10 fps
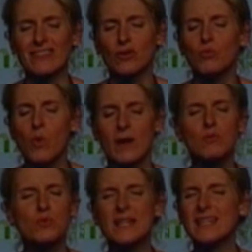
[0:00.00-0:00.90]
ask you
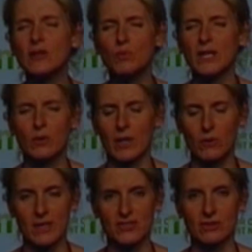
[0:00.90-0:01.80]
one really, really
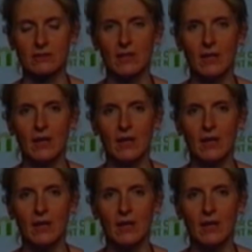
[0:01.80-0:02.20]
quick question.